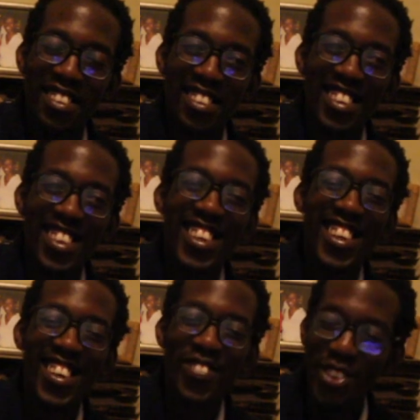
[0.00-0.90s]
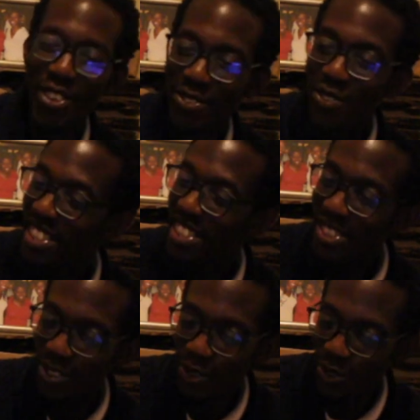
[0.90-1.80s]
Motherfucking Zulu.
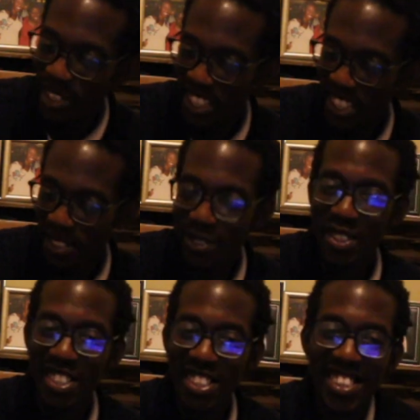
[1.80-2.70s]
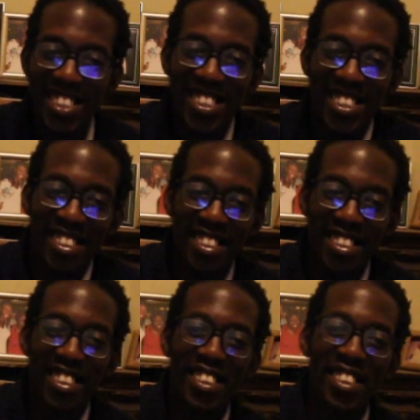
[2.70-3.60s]
I'm very interested in how
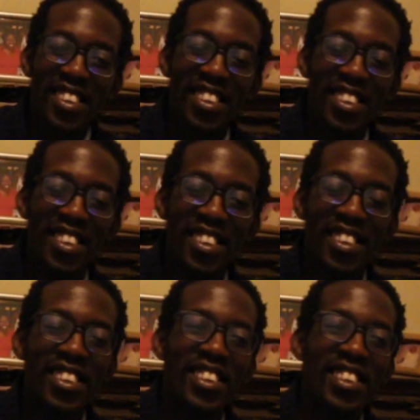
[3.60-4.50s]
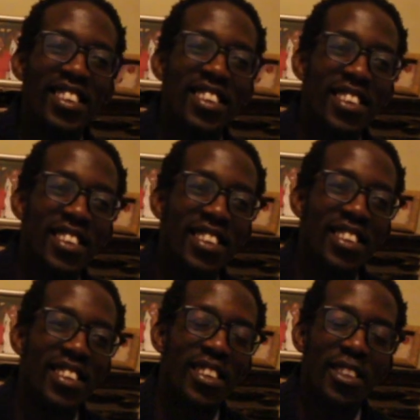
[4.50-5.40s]
this goes,
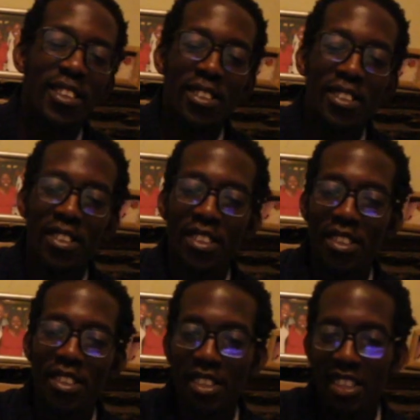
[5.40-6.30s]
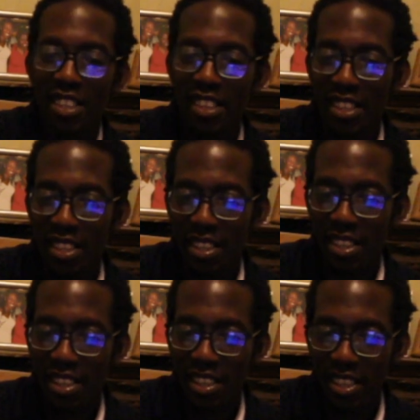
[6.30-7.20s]
especially with the
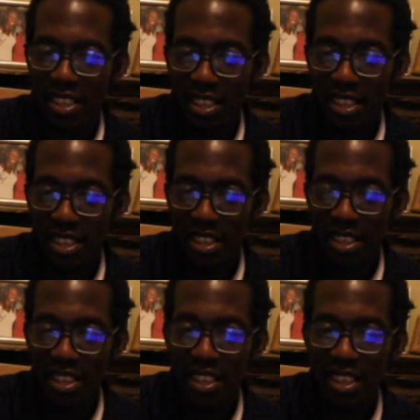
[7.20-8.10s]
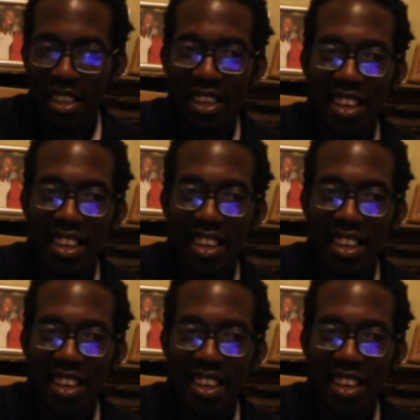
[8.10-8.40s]
use of words like Kwang.